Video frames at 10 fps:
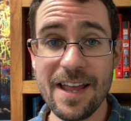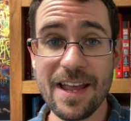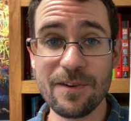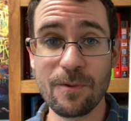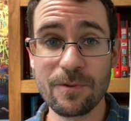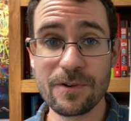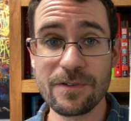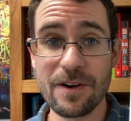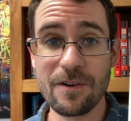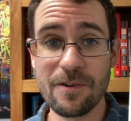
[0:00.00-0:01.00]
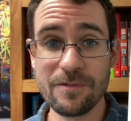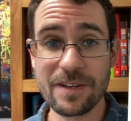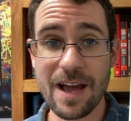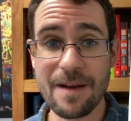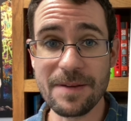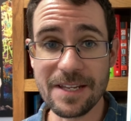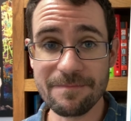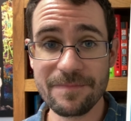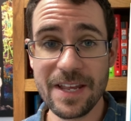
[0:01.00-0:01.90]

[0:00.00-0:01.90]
and order their own copy.